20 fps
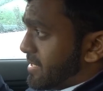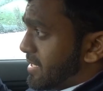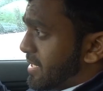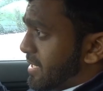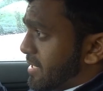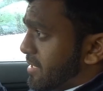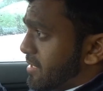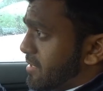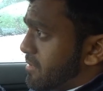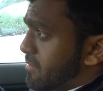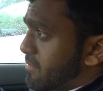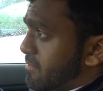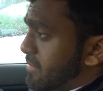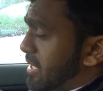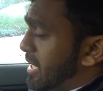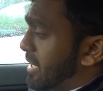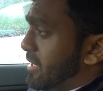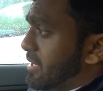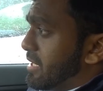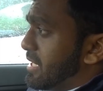see.
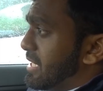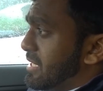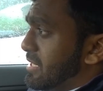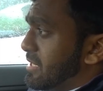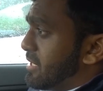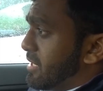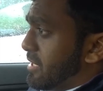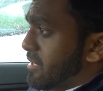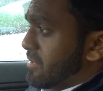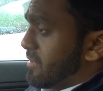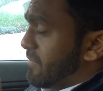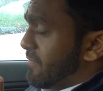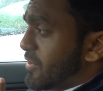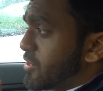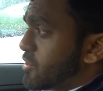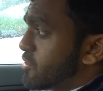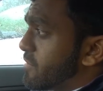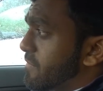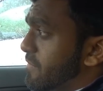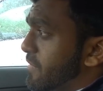Like, the
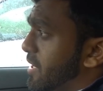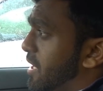vision of